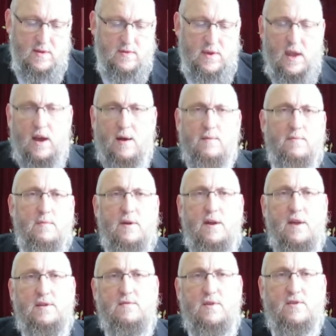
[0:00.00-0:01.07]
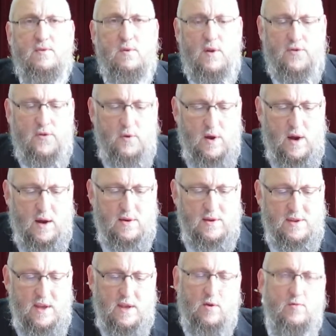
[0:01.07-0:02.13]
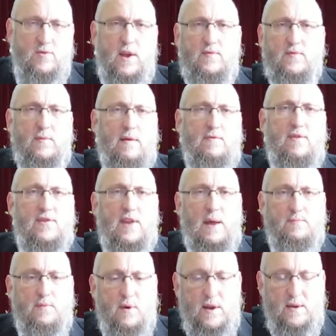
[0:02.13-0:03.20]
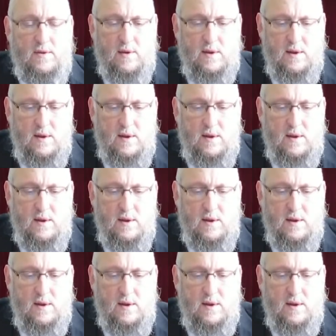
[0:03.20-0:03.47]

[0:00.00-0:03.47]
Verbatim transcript: they are individuals who are yichudi from every standpoint.